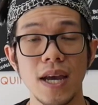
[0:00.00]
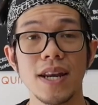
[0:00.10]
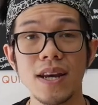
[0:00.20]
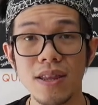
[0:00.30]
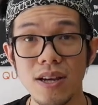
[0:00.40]

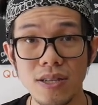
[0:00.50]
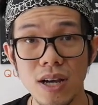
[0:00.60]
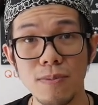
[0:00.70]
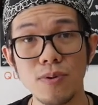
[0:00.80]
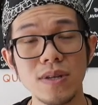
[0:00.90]
Another
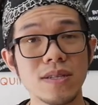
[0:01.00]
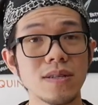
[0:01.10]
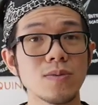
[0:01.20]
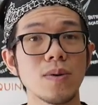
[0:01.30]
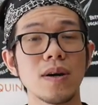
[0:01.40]
example is
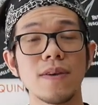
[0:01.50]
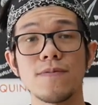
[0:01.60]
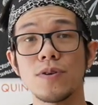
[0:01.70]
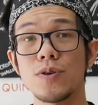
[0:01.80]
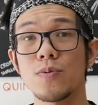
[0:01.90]
as well,
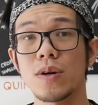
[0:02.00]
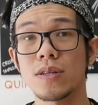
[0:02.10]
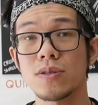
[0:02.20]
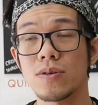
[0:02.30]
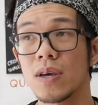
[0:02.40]
if you do
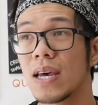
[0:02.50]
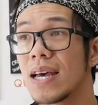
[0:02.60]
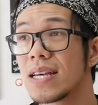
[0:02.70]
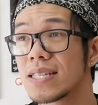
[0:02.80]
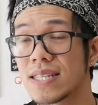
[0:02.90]
want to do
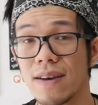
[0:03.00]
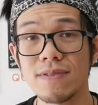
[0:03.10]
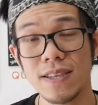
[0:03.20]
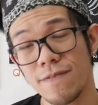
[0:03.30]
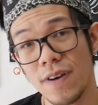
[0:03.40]

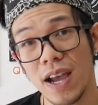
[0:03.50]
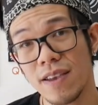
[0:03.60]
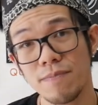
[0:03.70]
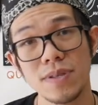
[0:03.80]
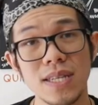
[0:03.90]

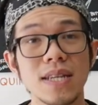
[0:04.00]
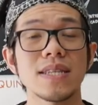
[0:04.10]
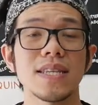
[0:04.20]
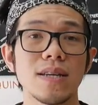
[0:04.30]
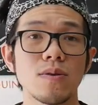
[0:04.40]

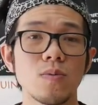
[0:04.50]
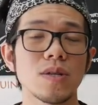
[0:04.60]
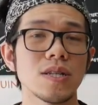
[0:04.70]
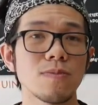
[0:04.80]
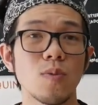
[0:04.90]
75% yield,
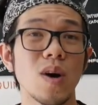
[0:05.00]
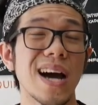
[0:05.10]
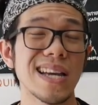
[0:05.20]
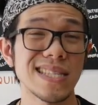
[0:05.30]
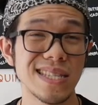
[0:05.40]
which is more
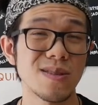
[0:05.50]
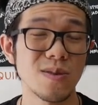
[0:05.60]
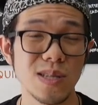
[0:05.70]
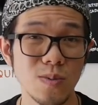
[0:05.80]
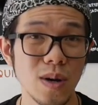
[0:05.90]

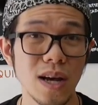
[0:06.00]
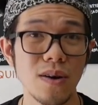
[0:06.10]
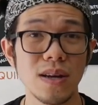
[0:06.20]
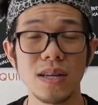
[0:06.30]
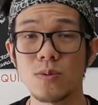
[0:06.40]
ideal as
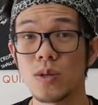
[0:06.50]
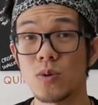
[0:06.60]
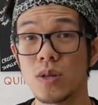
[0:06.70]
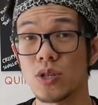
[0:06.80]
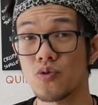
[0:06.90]
well, and that's what
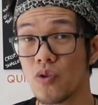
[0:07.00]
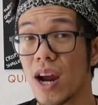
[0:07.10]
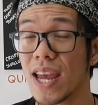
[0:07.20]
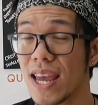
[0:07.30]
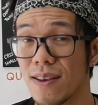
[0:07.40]
you want to
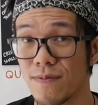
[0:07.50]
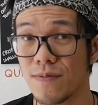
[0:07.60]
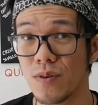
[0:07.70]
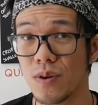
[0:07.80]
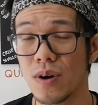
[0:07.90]
try aim
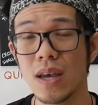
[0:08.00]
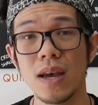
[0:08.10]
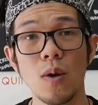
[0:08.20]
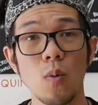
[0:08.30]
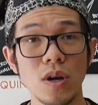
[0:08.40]
for
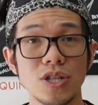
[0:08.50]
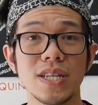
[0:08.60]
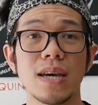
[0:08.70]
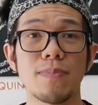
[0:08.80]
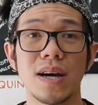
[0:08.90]
once
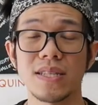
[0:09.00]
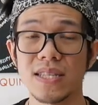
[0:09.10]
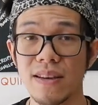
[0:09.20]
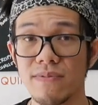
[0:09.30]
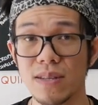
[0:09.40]
you get past
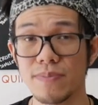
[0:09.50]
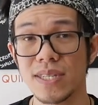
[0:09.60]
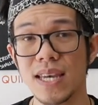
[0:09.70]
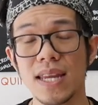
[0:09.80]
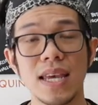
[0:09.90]
the
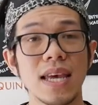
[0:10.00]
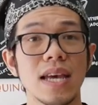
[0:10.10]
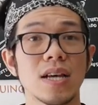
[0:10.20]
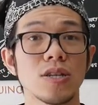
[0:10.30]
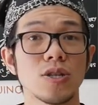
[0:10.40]
70%,
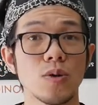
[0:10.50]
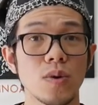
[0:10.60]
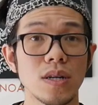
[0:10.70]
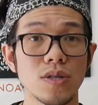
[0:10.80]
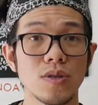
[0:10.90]
you
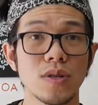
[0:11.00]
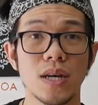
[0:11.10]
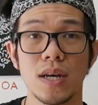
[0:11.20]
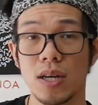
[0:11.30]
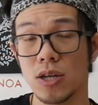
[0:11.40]
want to do
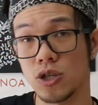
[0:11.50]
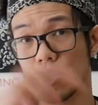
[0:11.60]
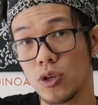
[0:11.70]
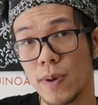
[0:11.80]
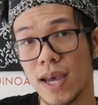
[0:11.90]
the
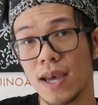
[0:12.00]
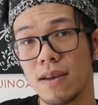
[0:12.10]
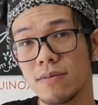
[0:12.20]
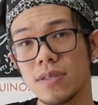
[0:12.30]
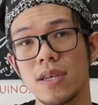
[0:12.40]
two
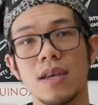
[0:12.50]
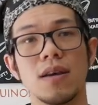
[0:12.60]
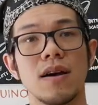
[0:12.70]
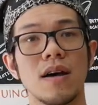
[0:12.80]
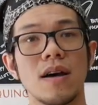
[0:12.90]
pounds
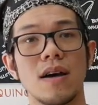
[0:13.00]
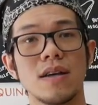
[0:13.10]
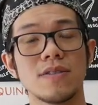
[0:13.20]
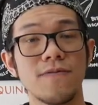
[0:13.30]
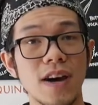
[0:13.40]

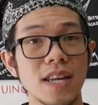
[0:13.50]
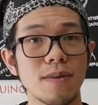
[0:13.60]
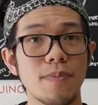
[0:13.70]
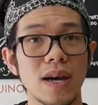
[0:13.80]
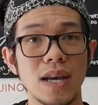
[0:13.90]
uh,
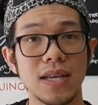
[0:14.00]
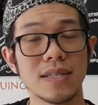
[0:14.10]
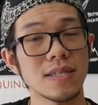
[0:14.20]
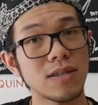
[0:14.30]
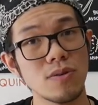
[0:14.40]
divided by
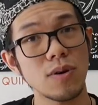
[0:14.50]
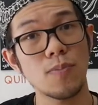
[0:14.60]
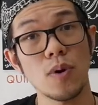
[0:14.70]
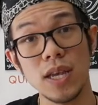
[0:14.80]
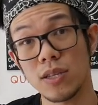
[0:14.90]

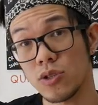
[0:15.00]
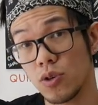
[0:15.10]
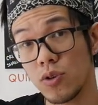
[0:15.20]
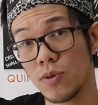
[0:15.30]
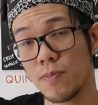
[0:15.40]

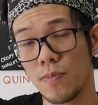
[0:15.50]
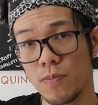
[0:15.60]
0.25